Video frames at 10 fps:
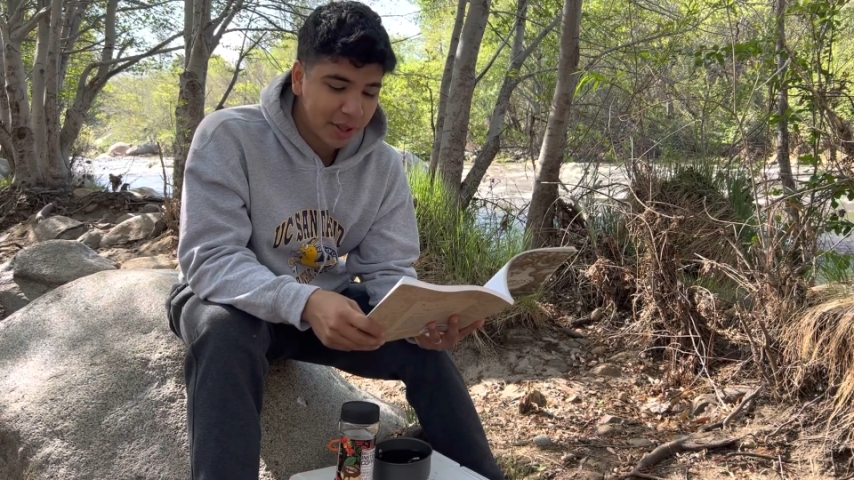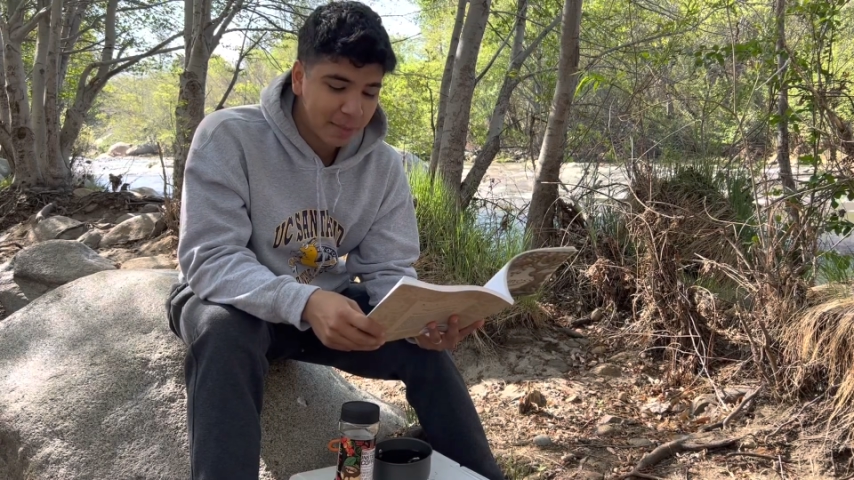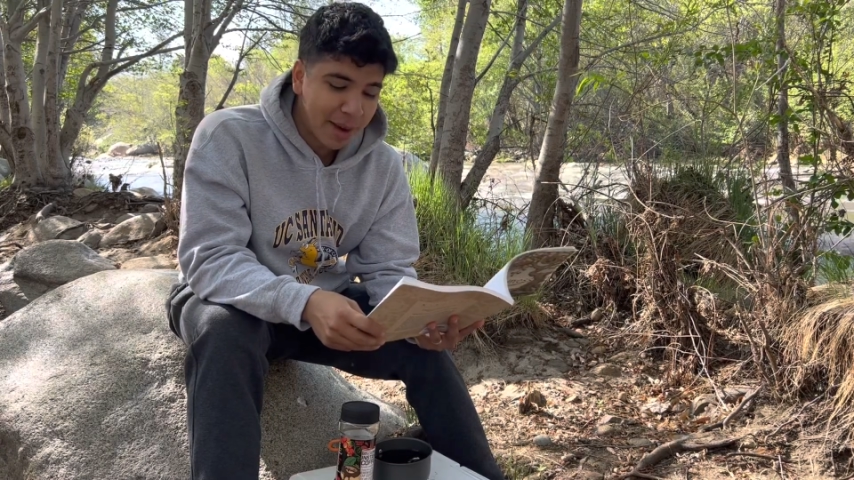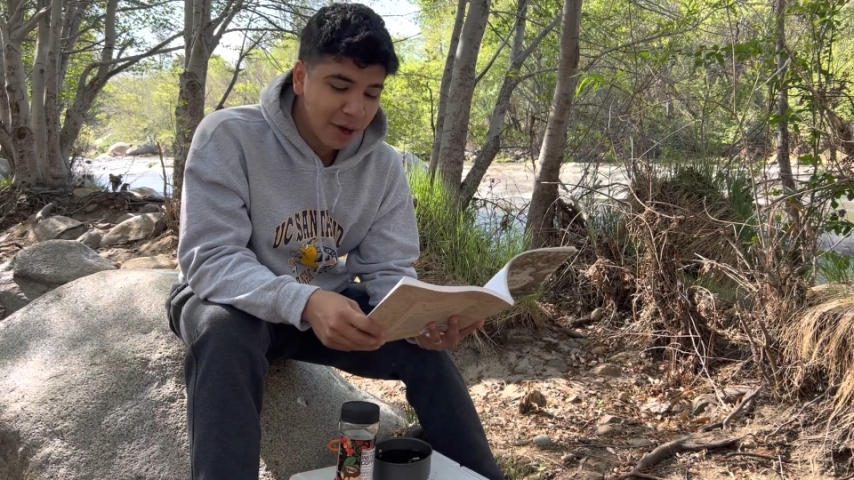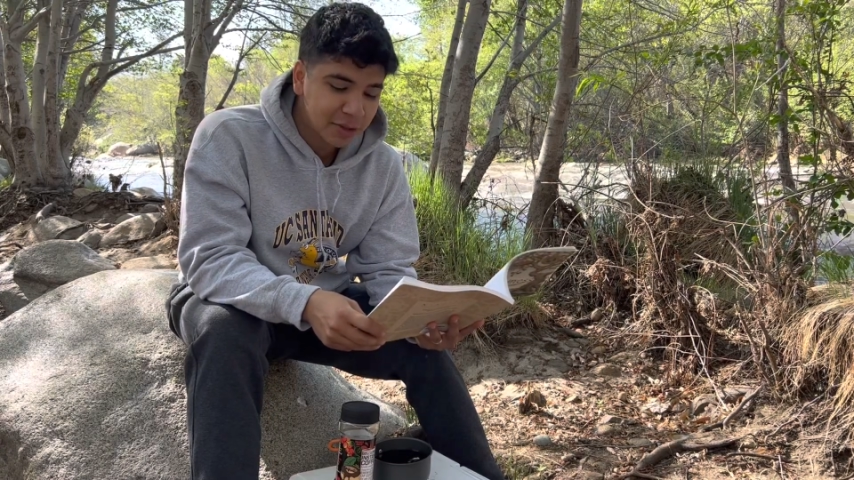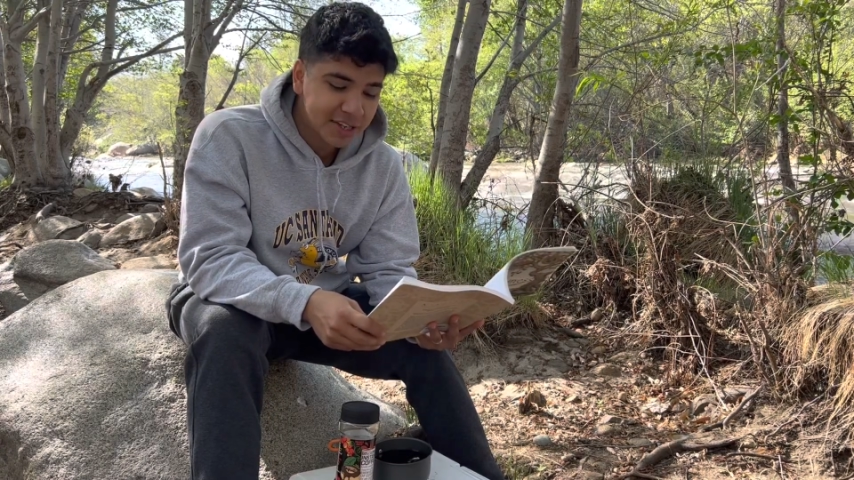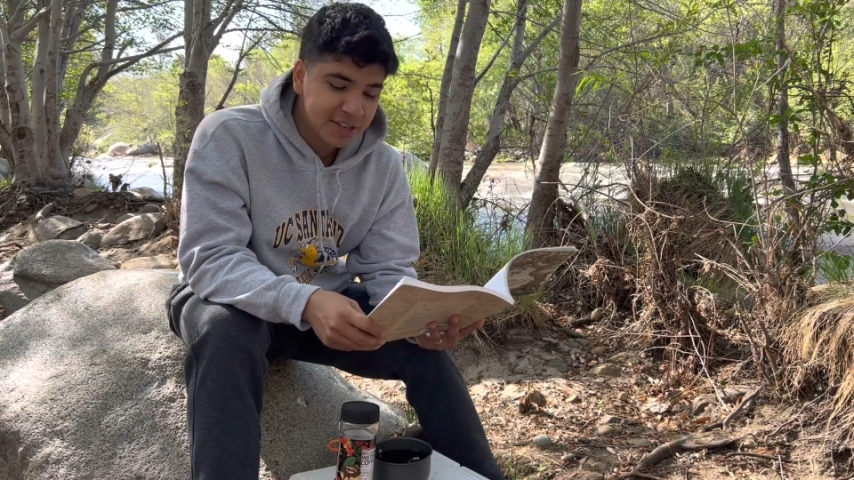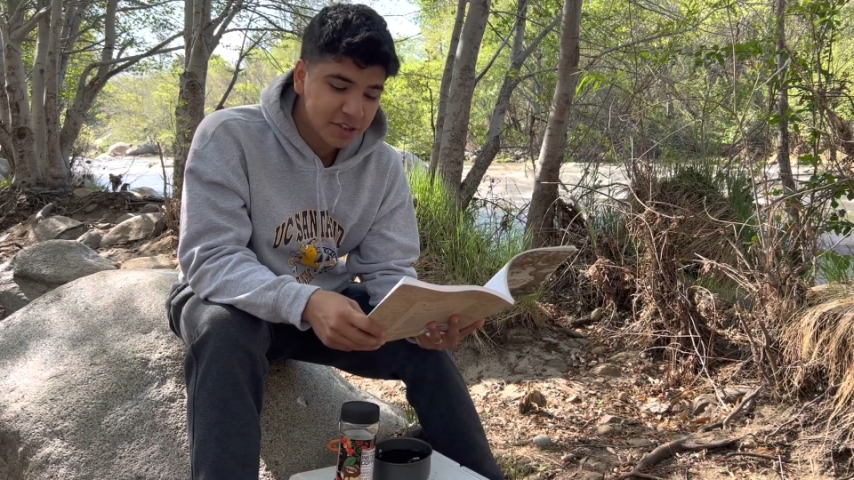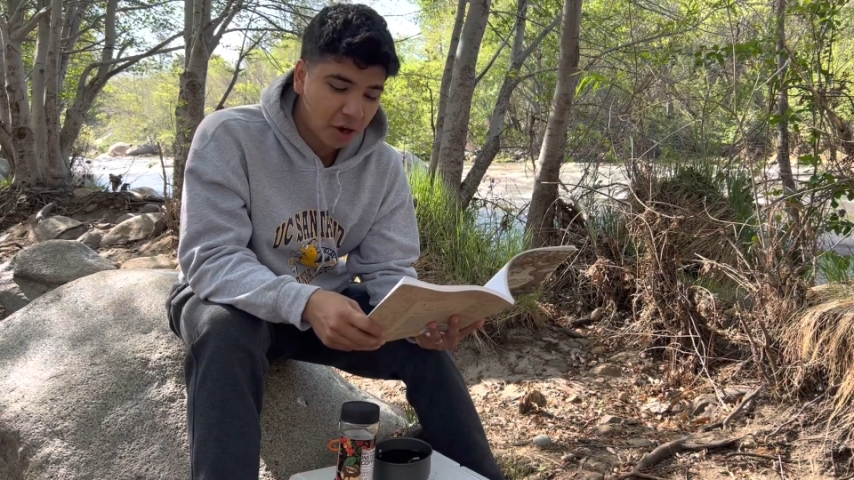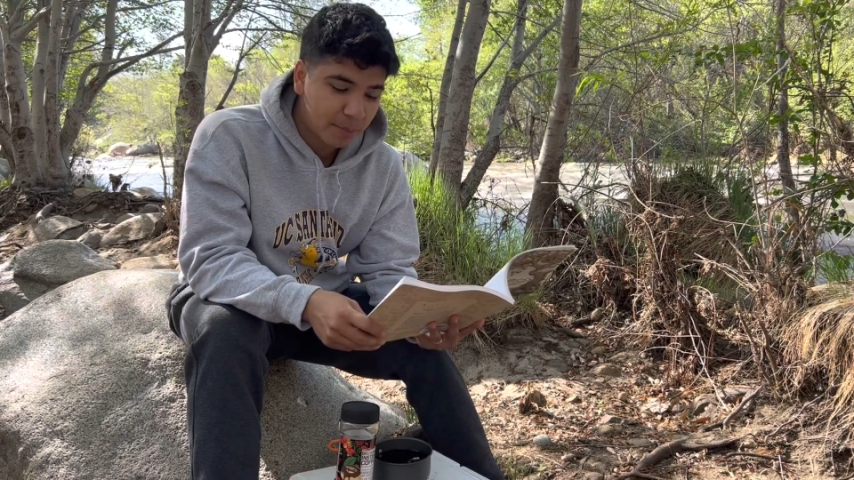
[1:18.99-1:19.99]
the
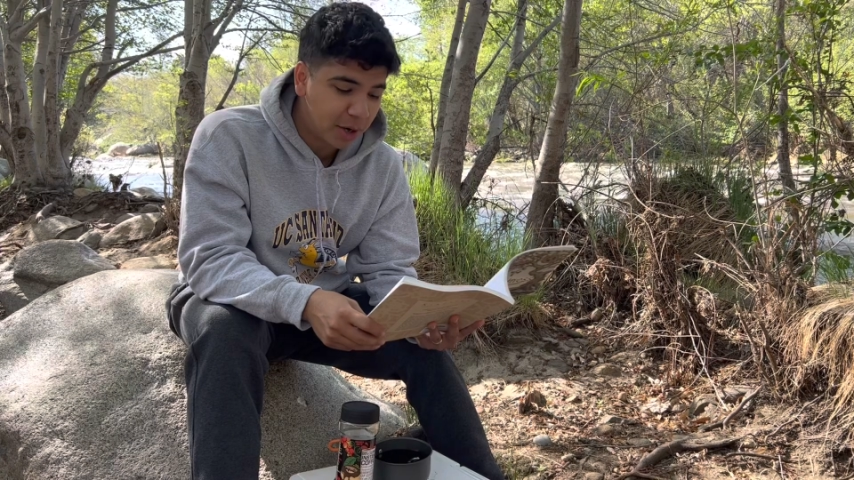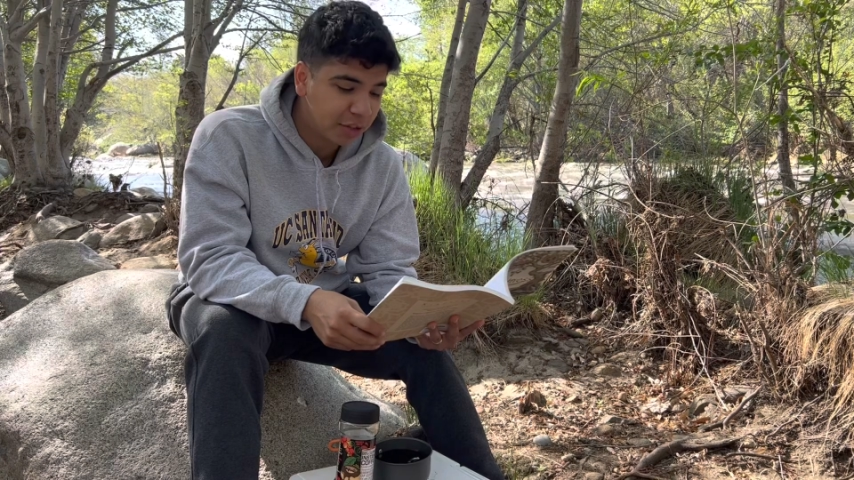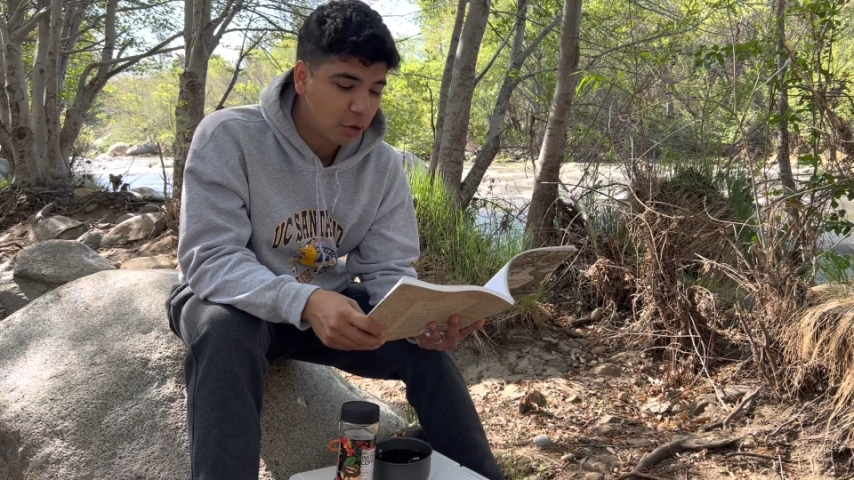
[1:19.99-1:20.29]
mountains are among the